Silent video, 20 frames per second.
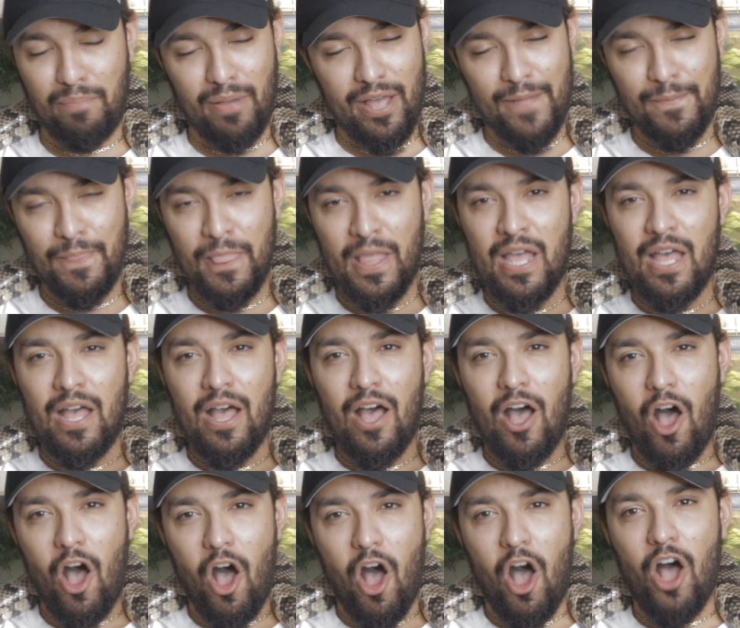But
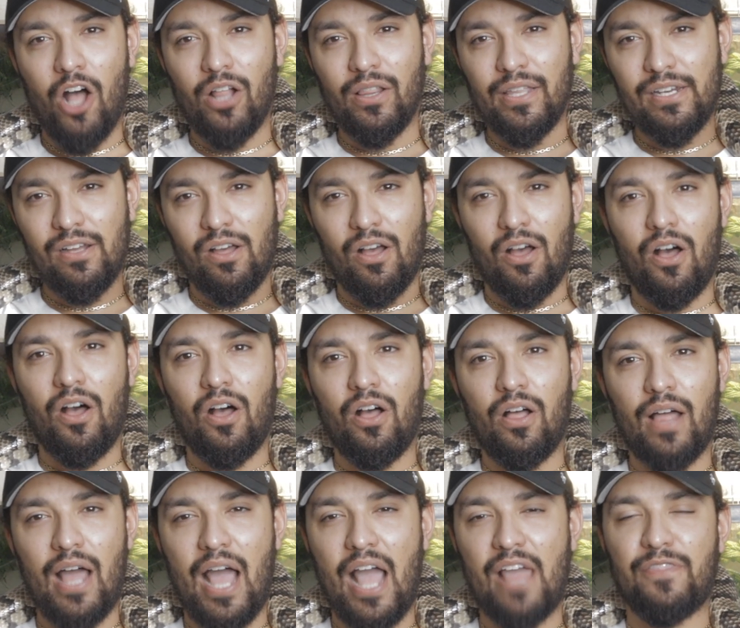all in
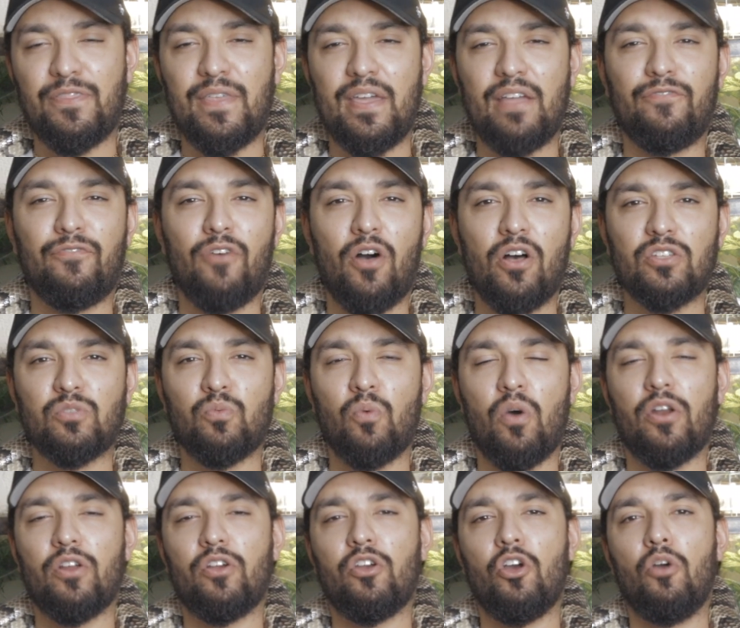all, I think false
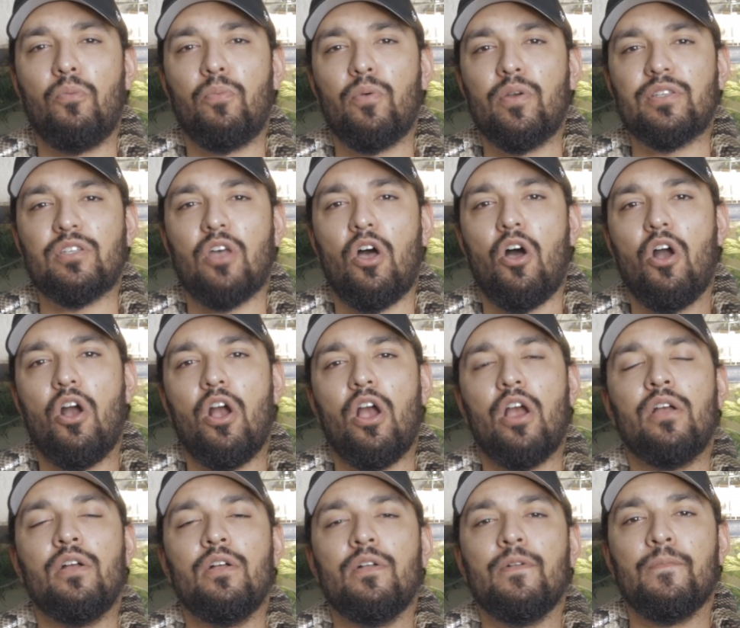water cobras
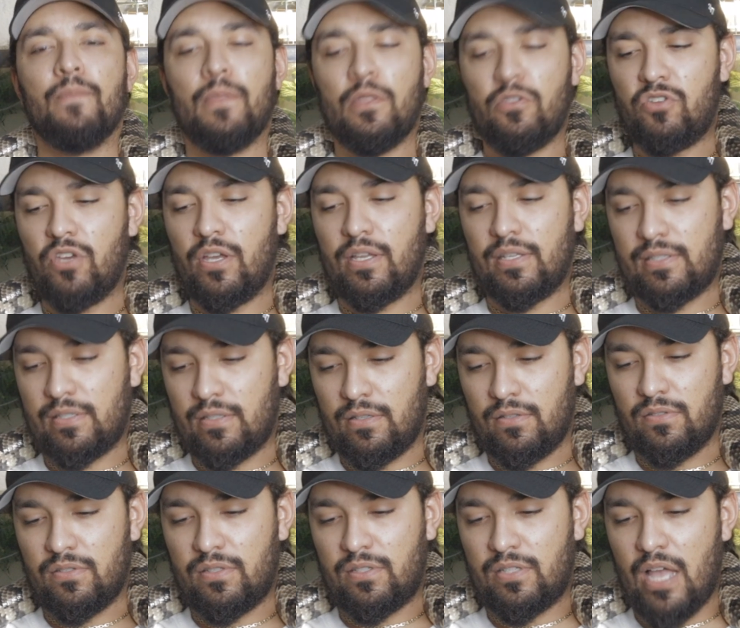are just
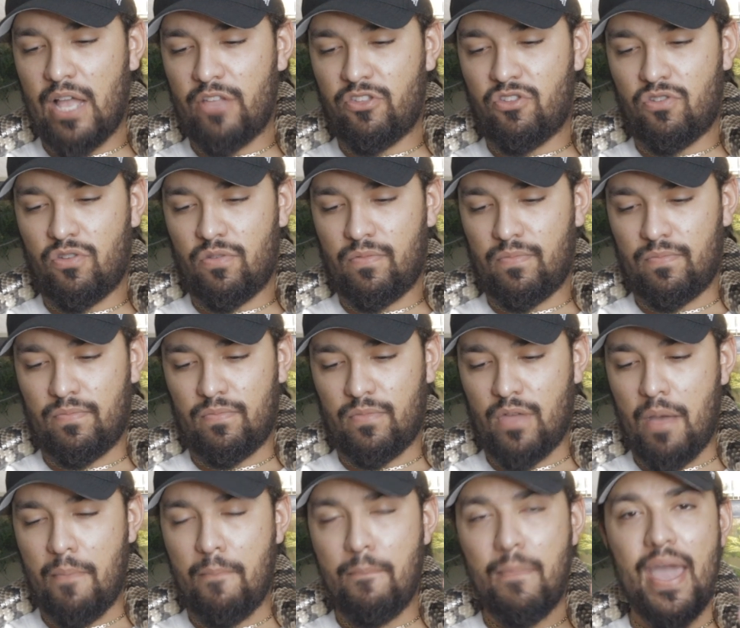such
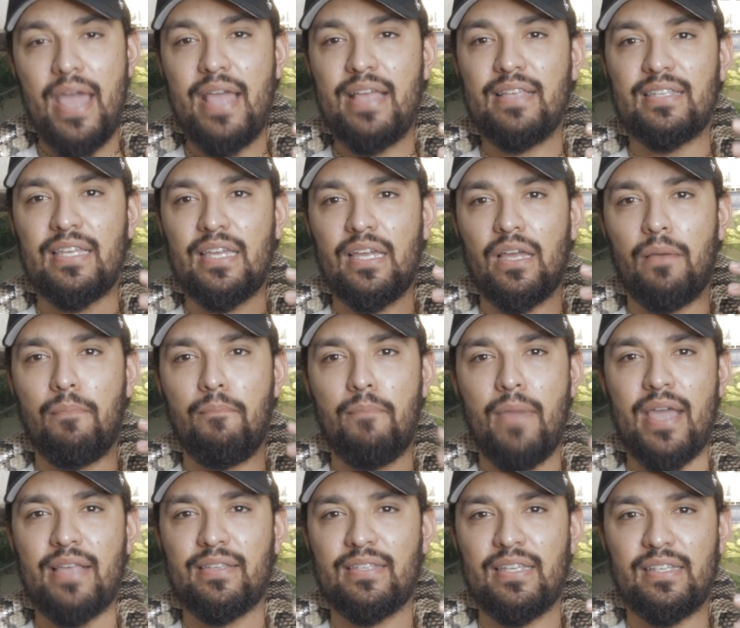
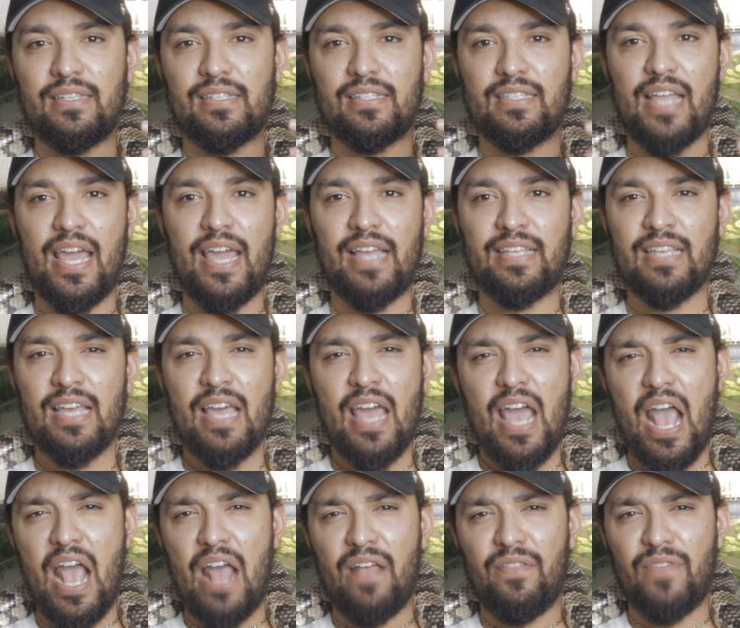amazing snakes,
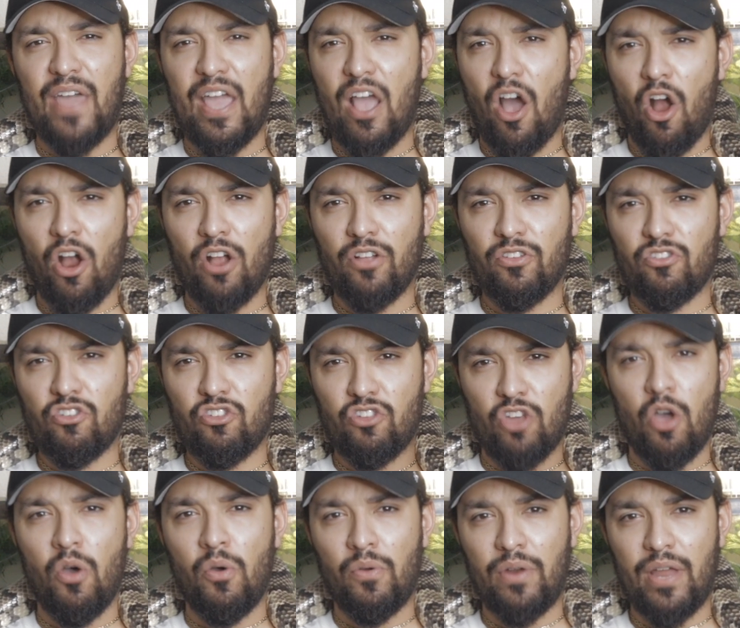and they aren't
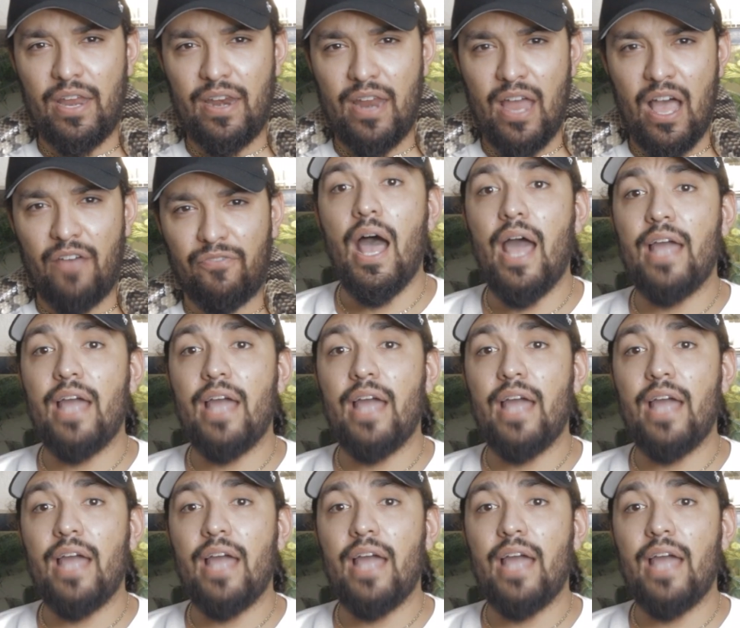shown enough.